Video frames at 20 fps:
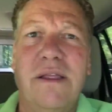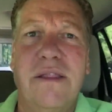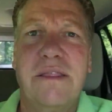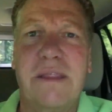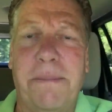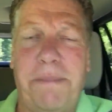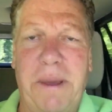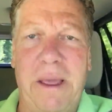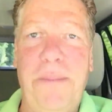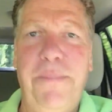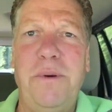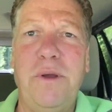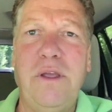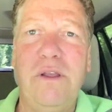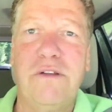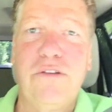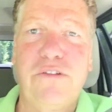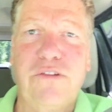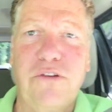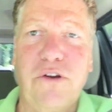The people
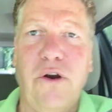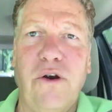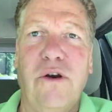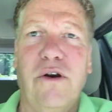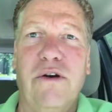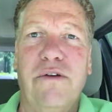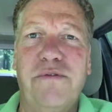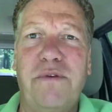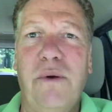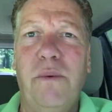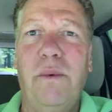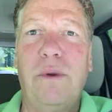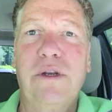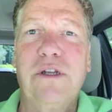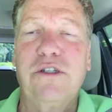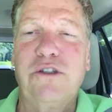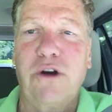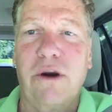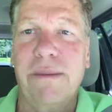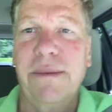you'll serve will
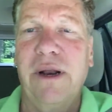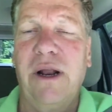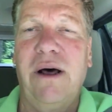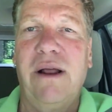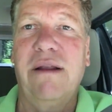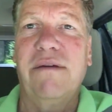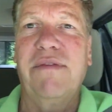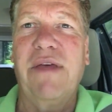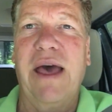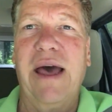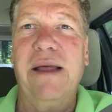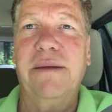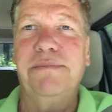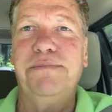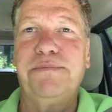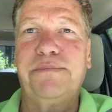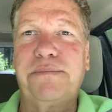determine all of that.